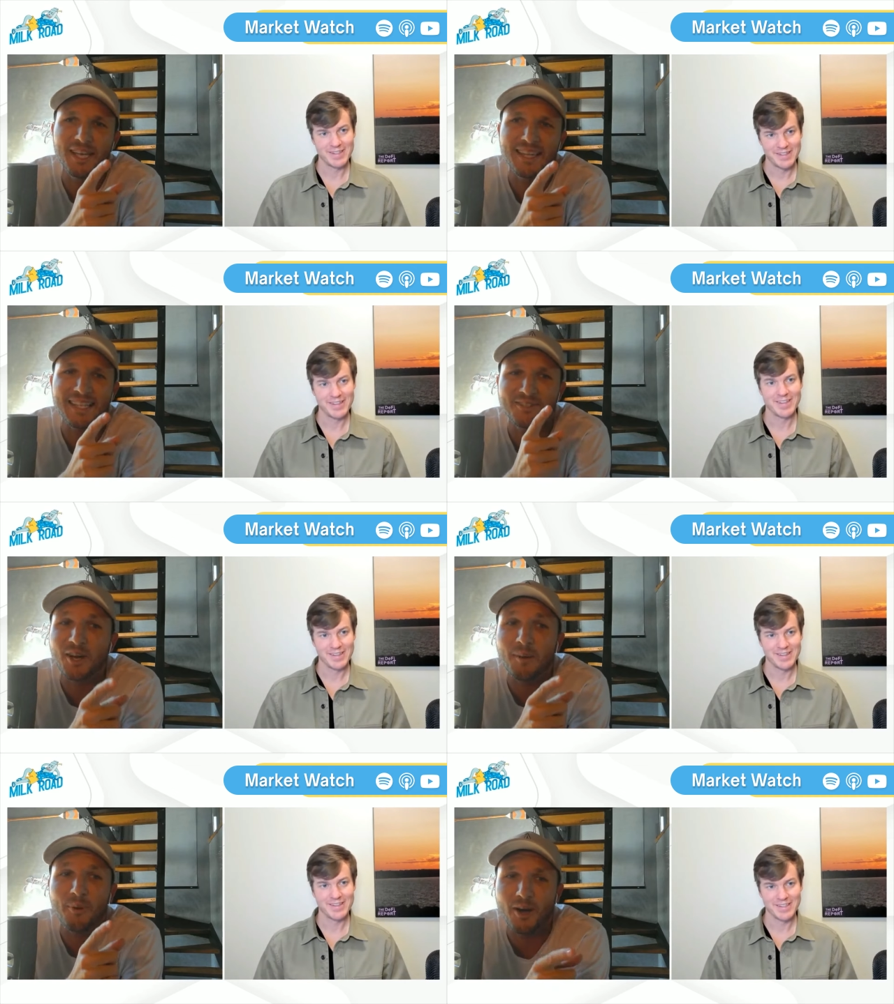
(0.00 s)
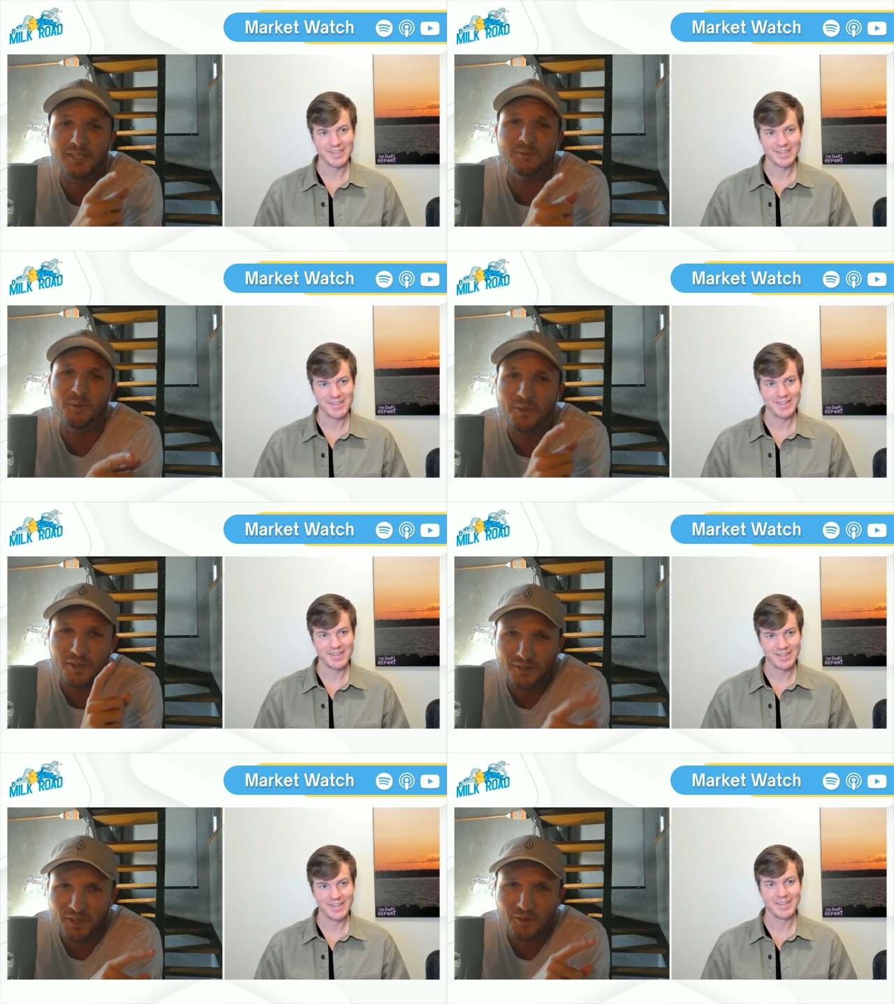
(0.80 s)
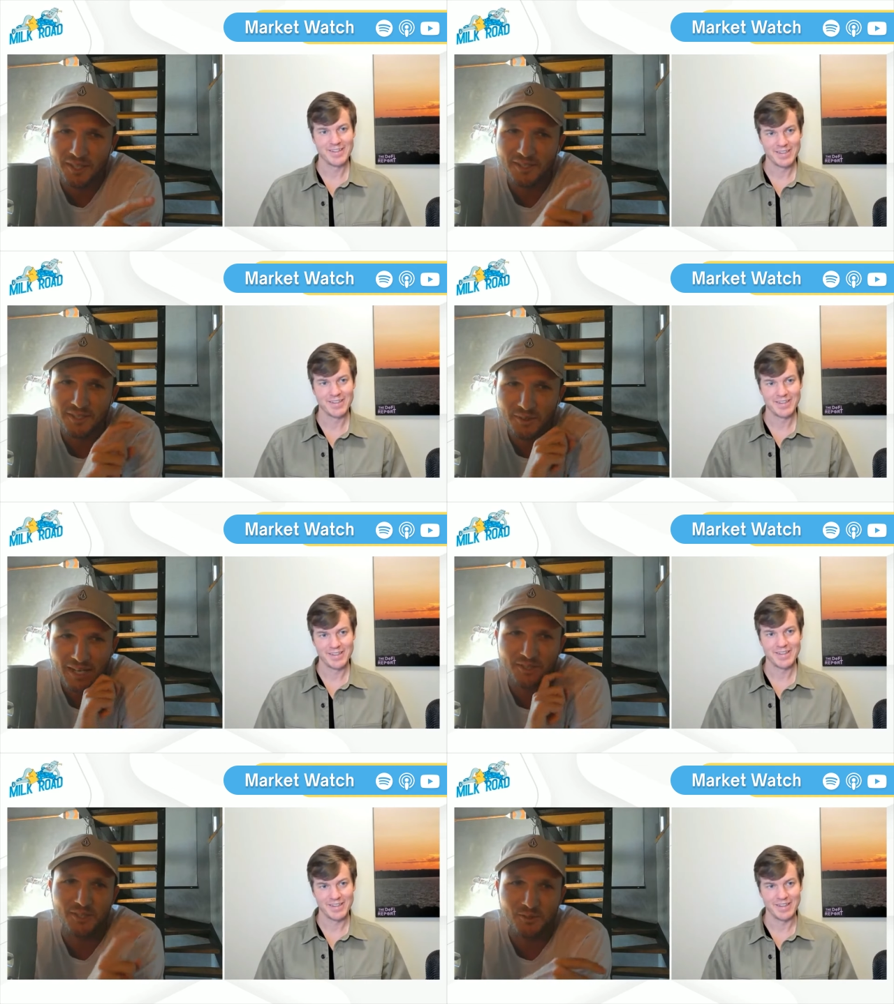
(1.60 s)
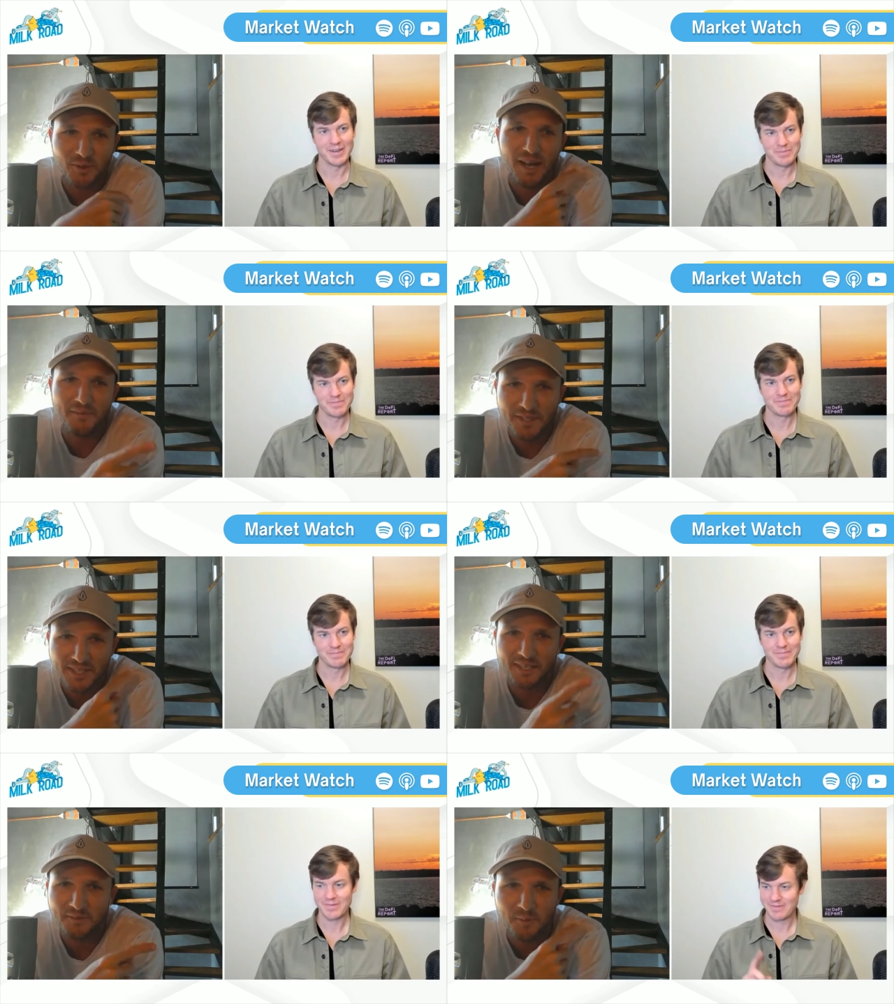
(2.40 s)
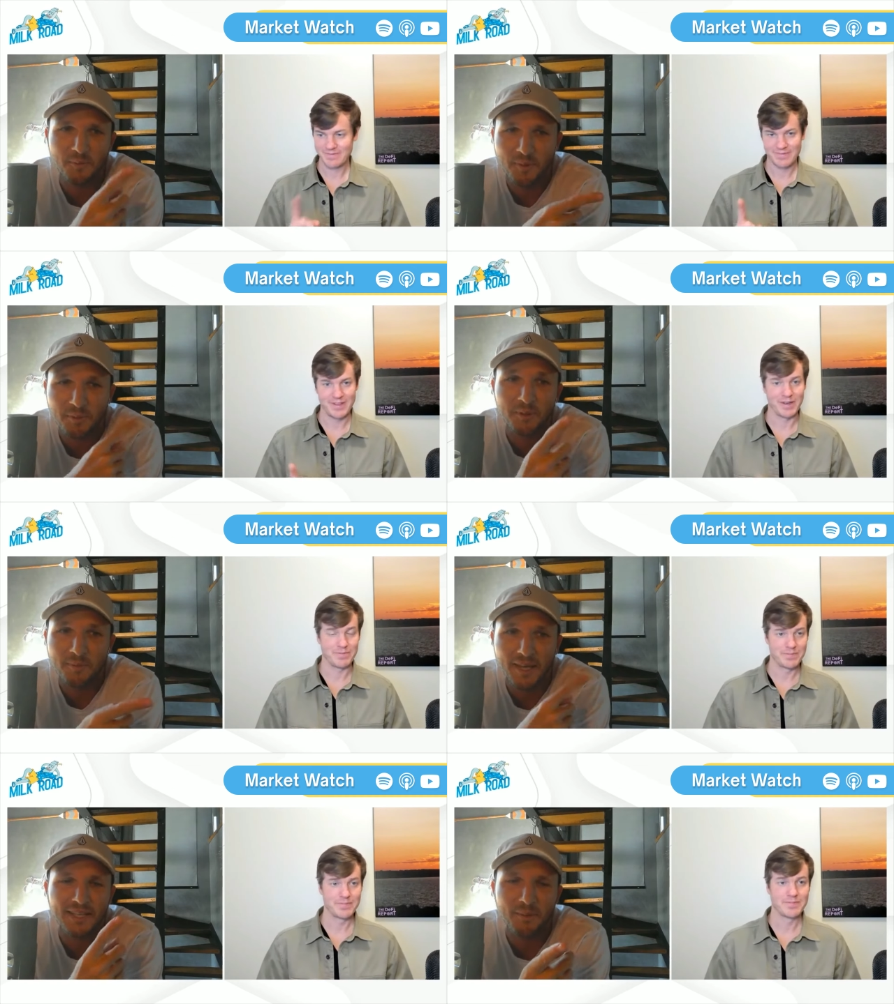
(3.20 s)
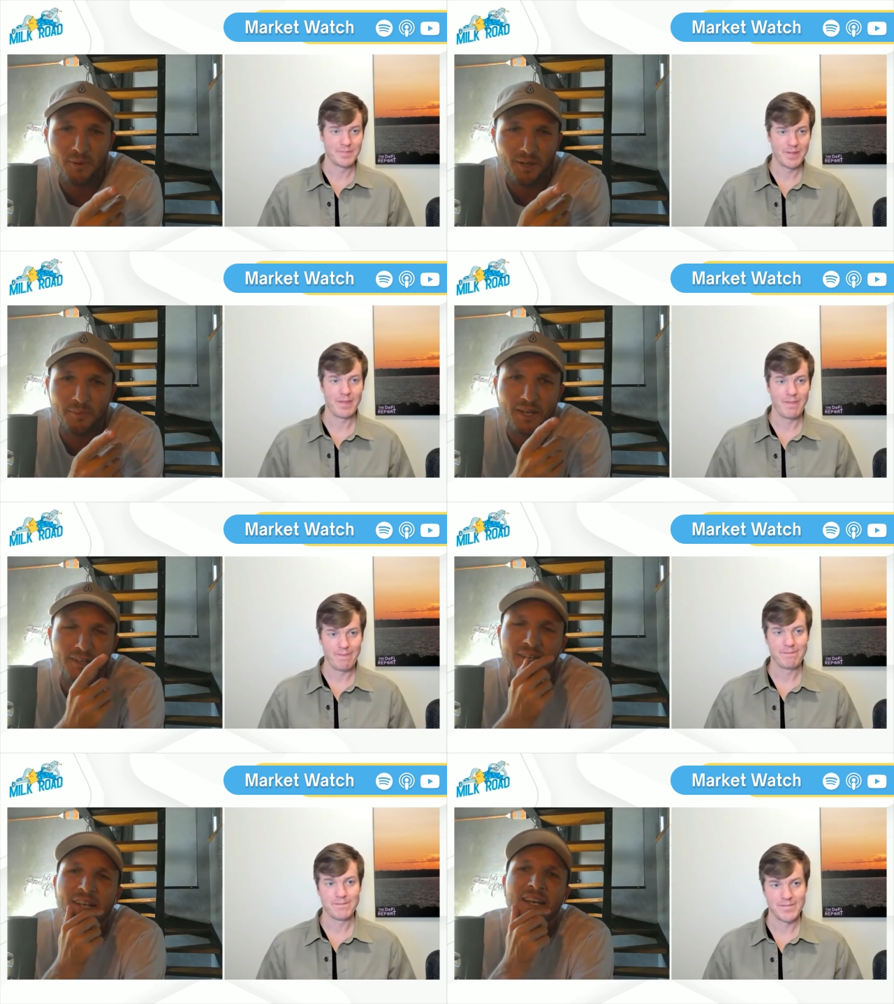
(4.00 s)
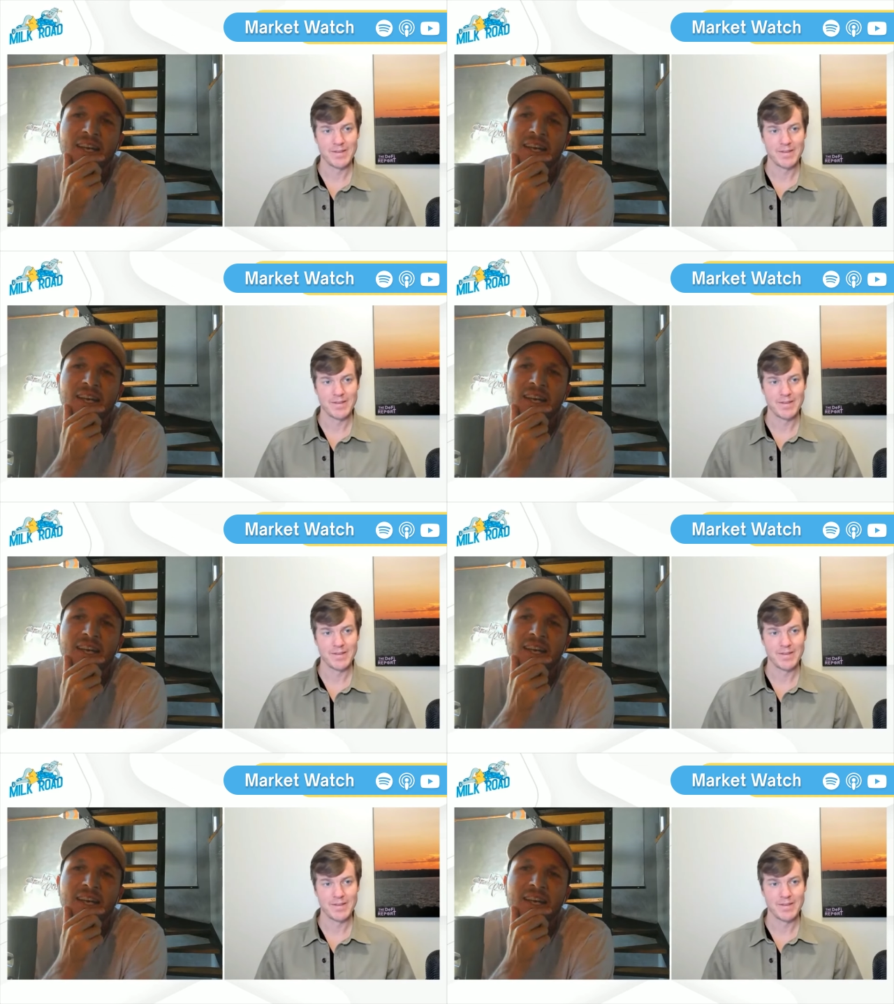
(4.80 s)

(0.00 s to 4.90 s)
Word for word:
Speaker 1: And that's not possible without a token to actually drive the incentives for people yep. to make that product better.